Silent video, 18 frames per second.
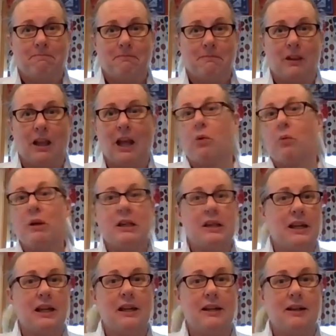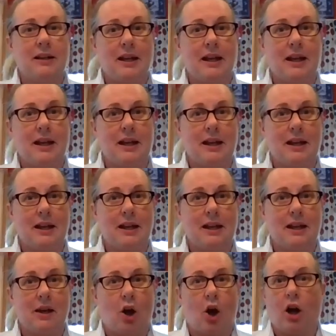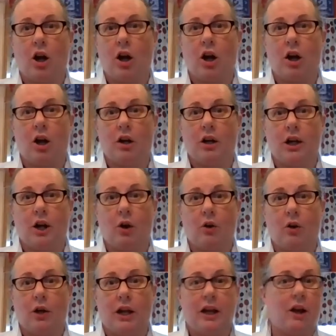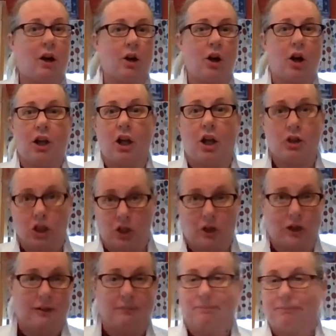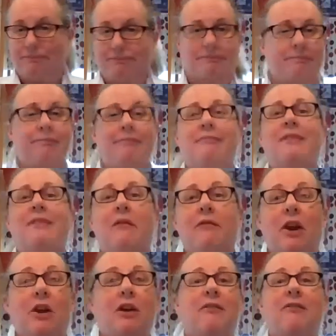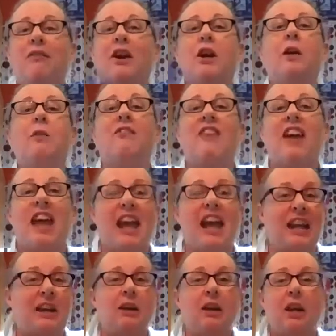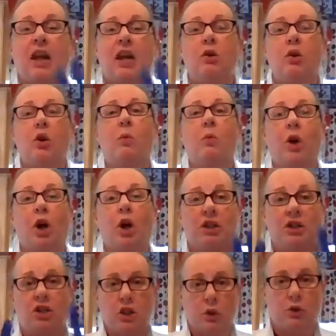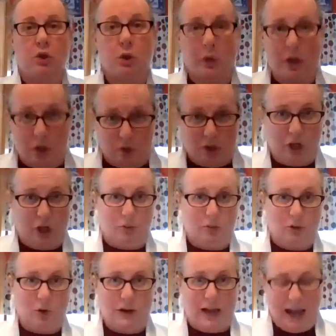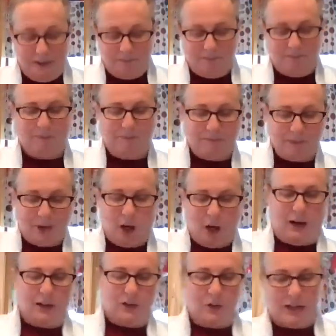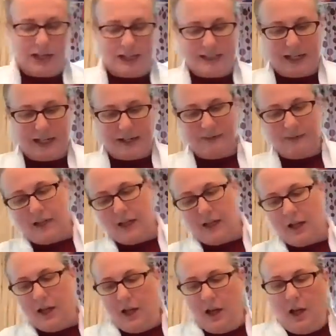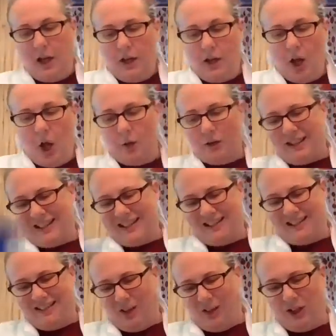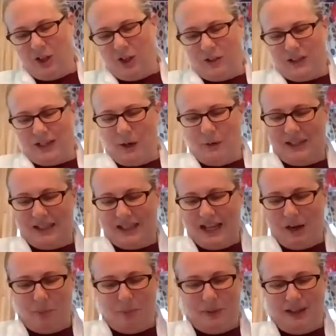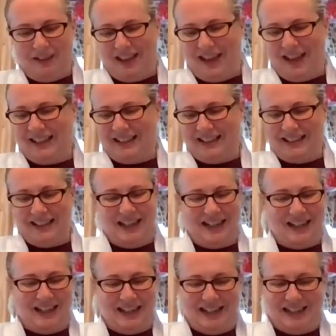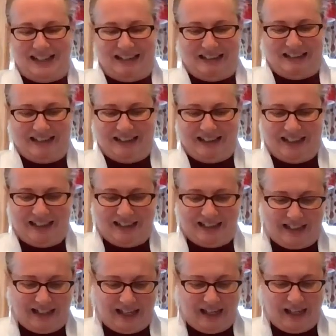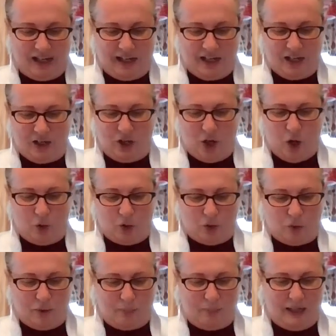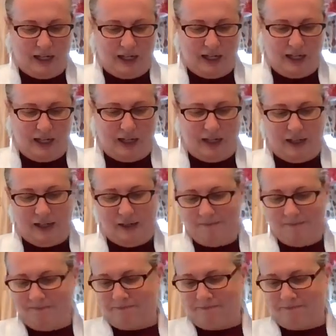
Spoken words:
like we did in our cardiology unit. Very, very vague. In your own words, you do what you do, okay? All right, so that's it. Notes, the only notes I would say would be like, let's see, notes would be,